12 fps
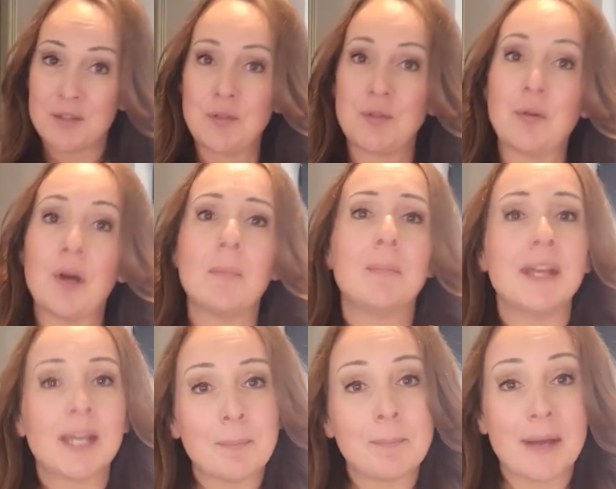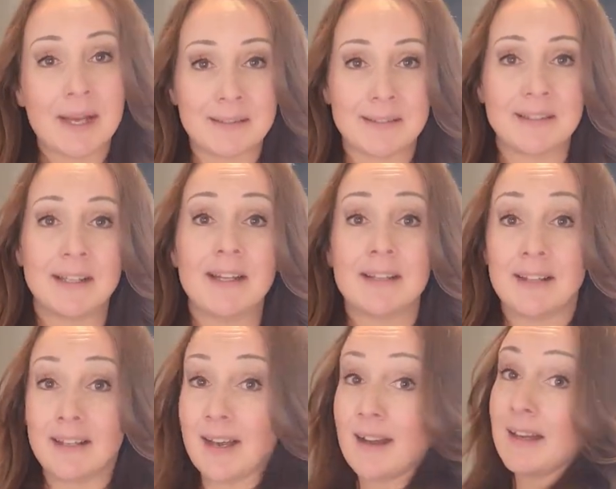to do a big panel
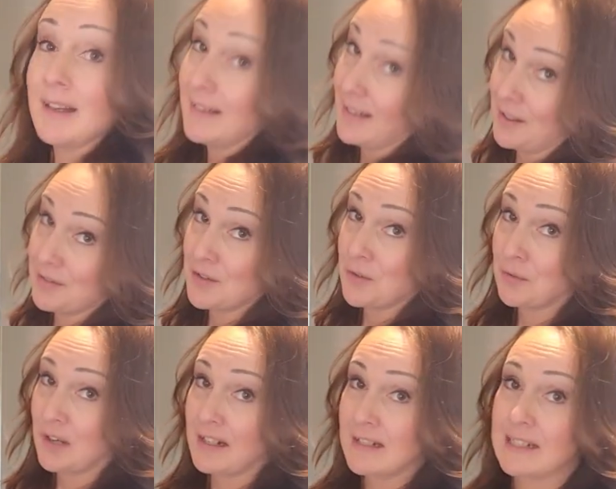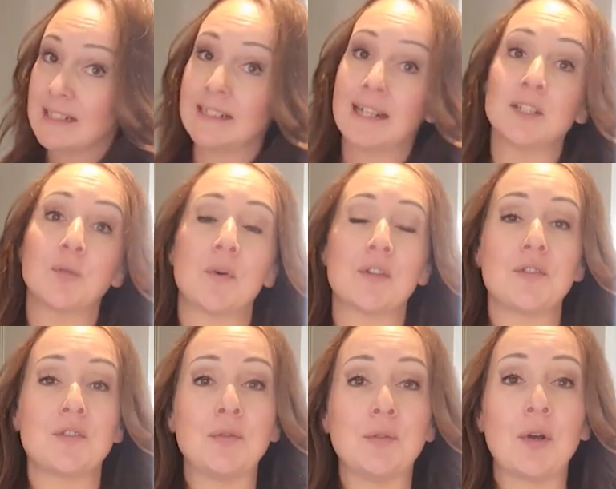like I have to do right here, and you want
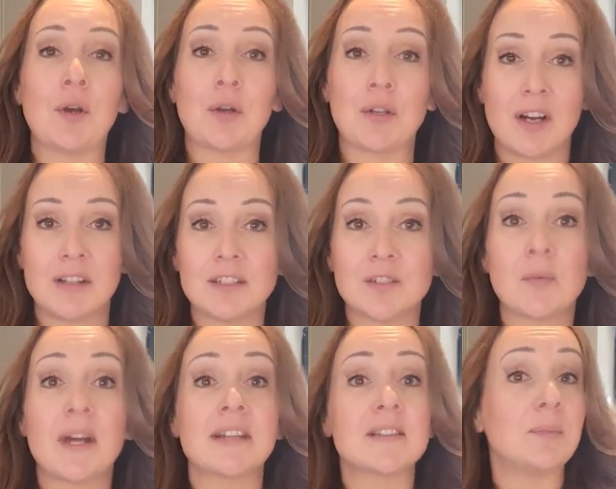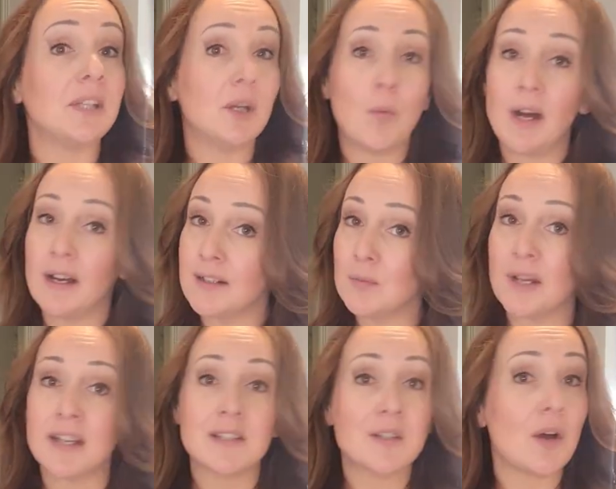to do a colored wax, being white
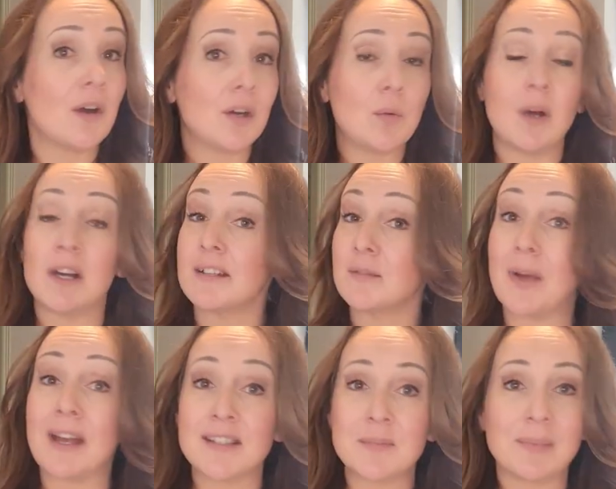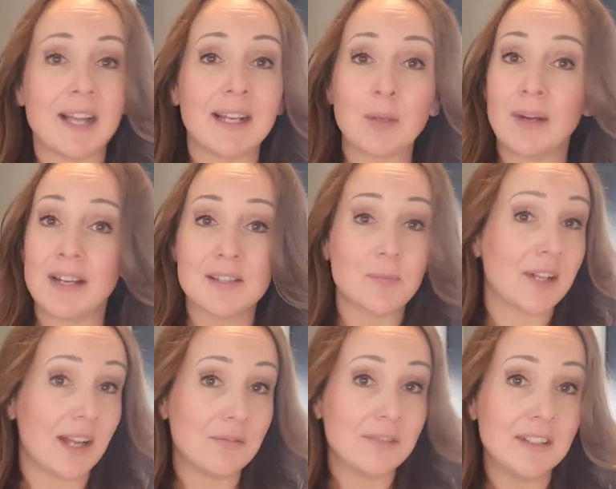wax, dark wax, black wax,
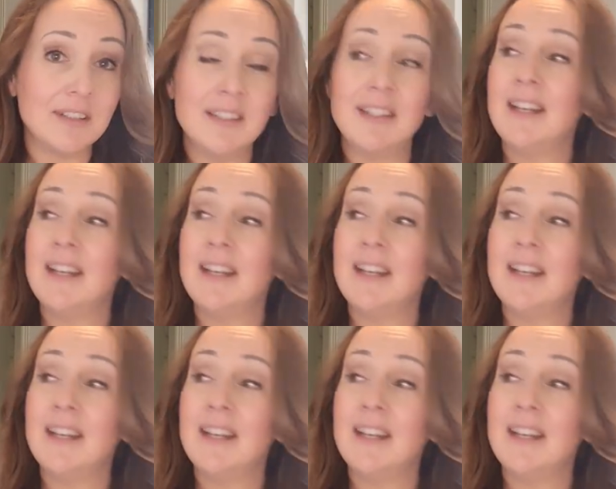whatever?